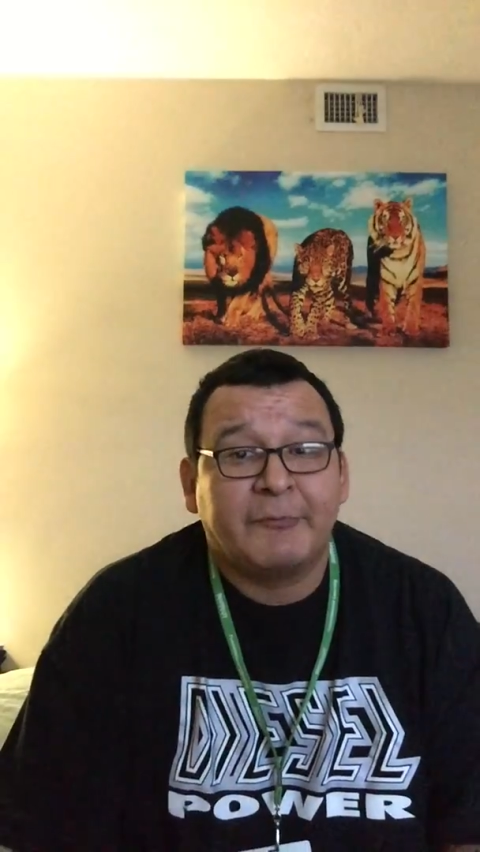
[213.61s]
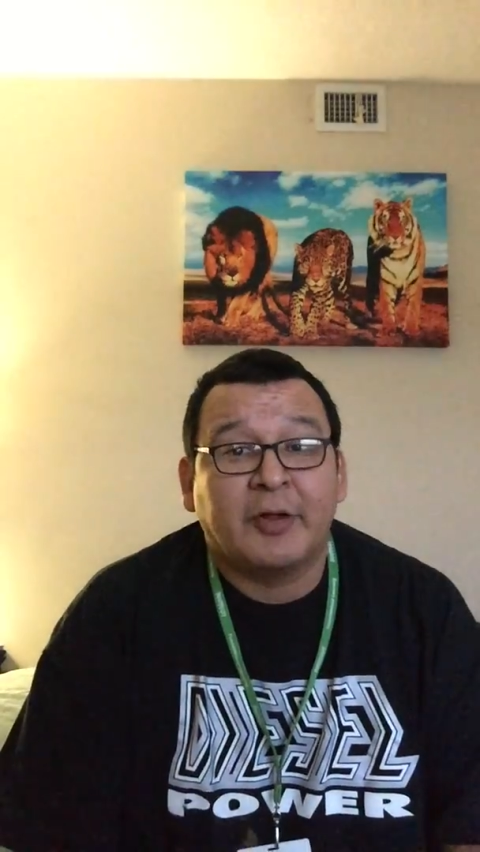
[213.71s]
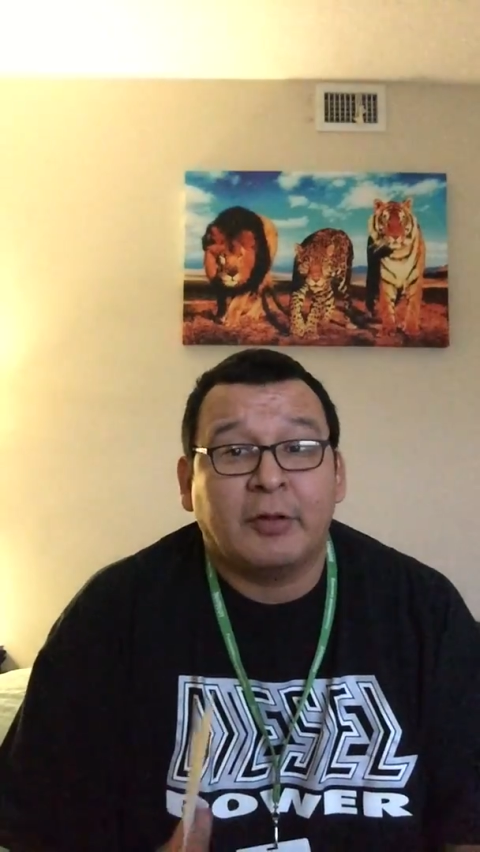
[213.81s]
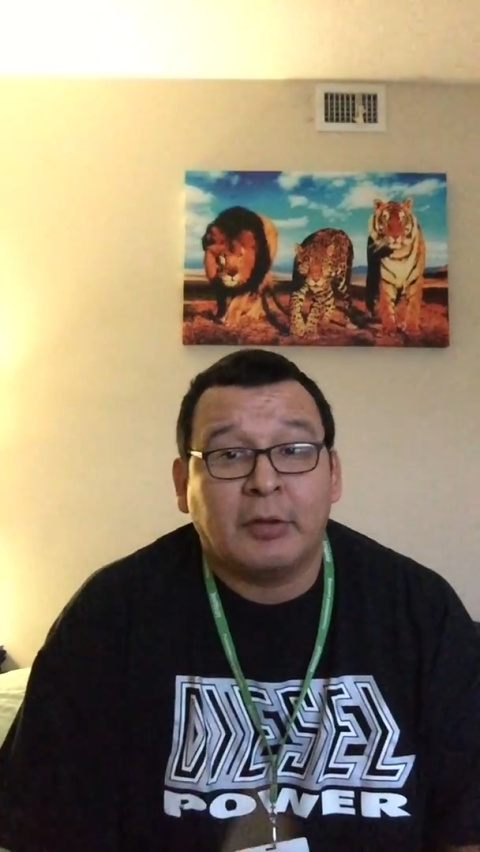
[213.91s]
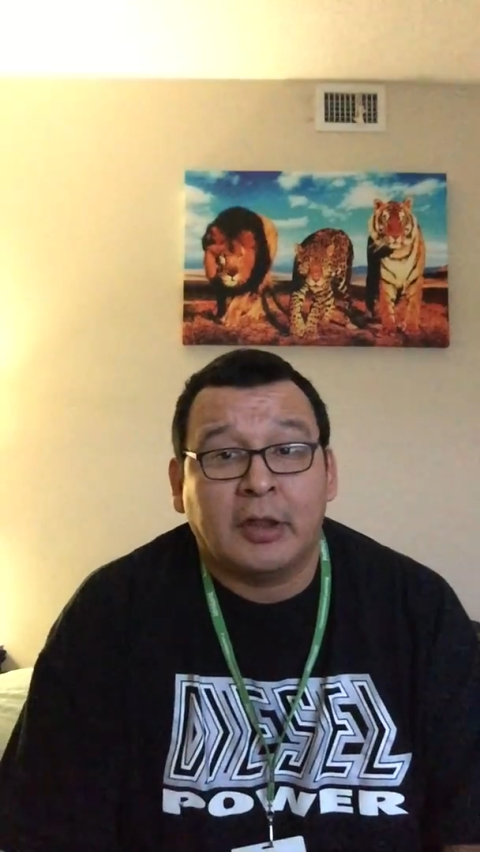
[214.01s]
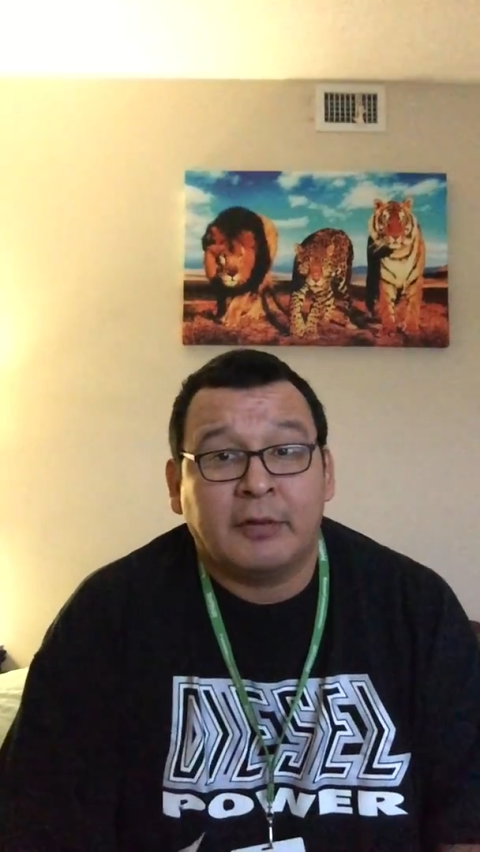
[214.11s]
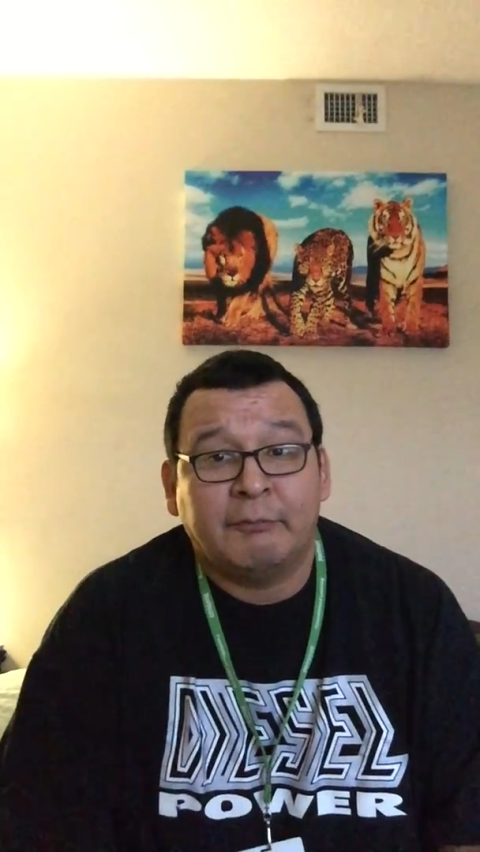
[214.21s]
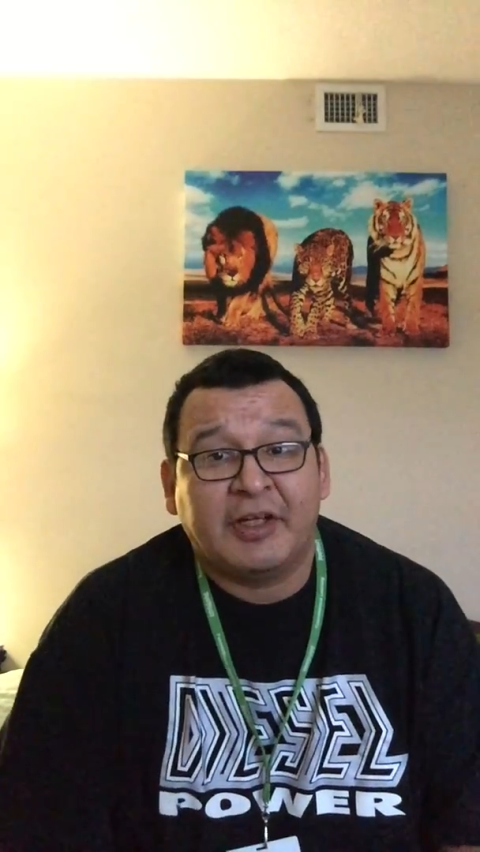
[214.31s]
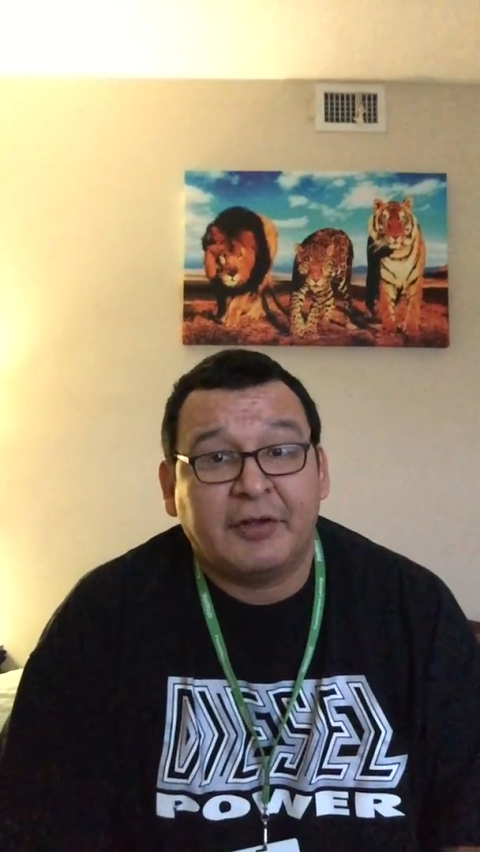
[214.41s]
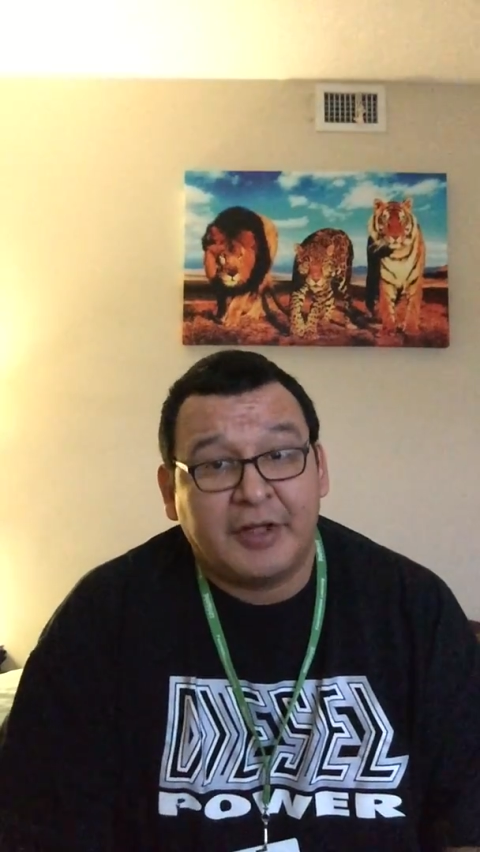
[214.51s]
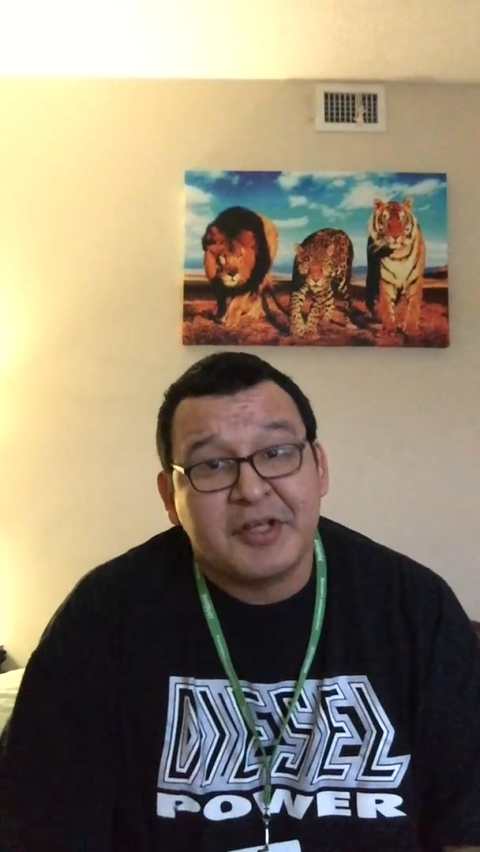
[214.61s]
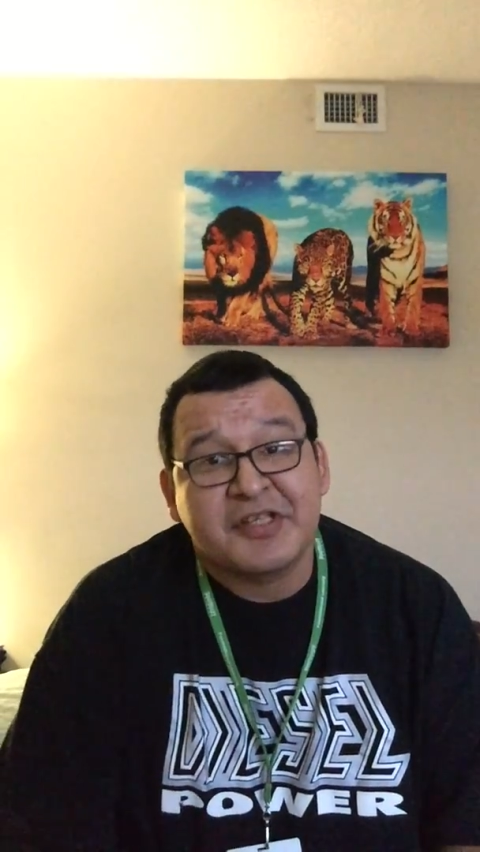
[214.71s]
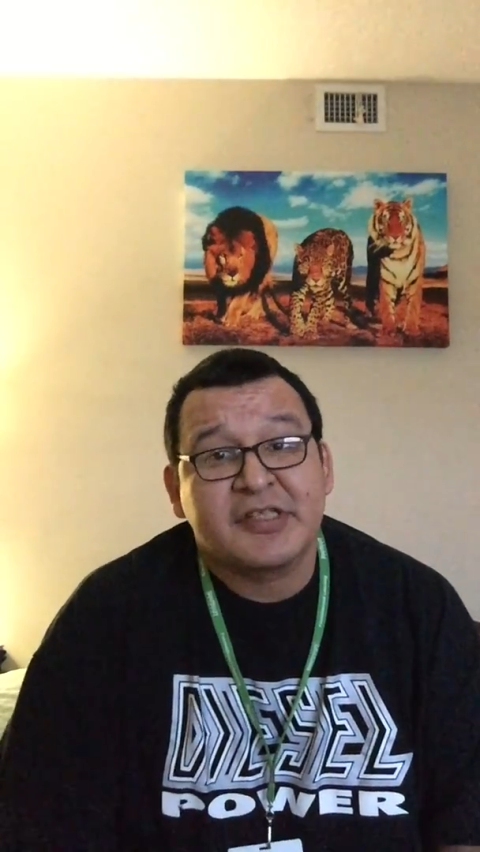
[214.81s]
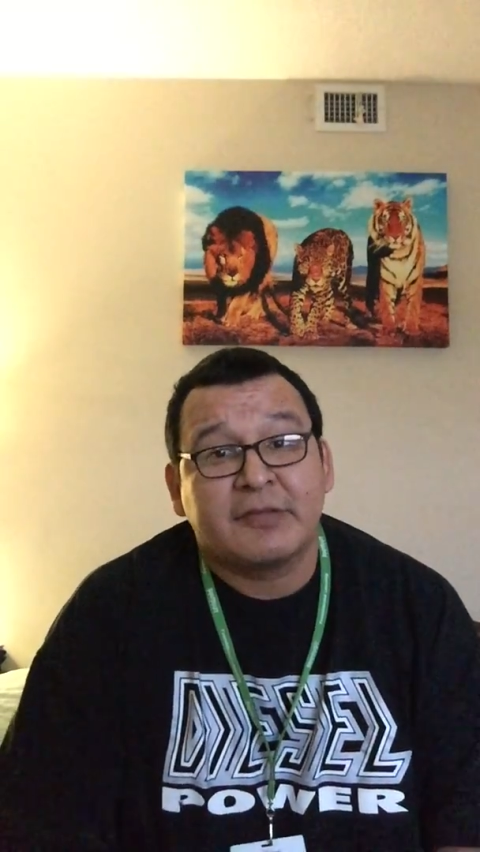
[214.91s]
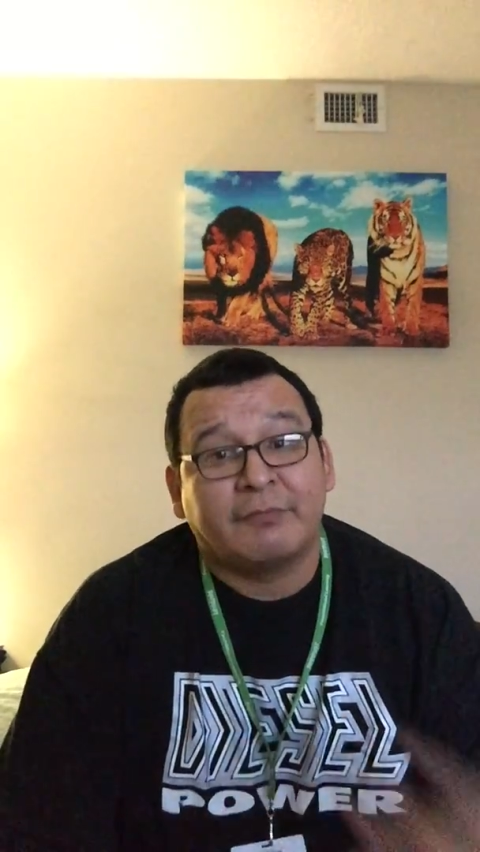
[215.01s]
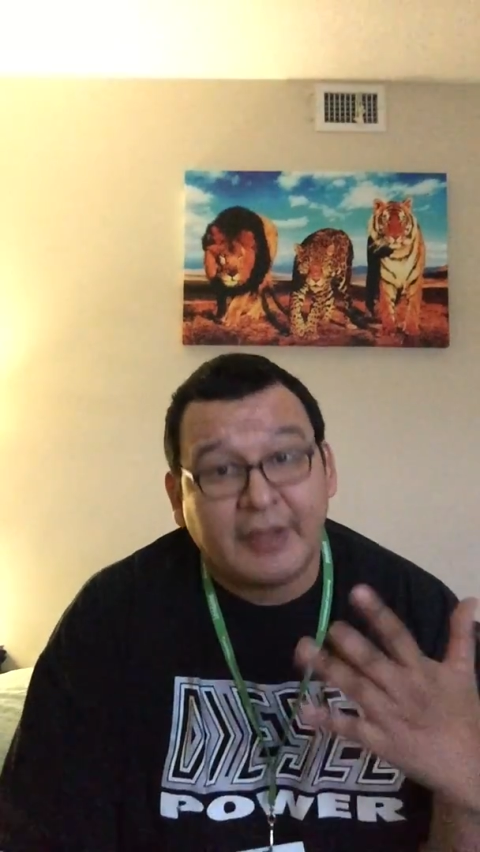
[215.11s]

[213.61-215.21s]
there are various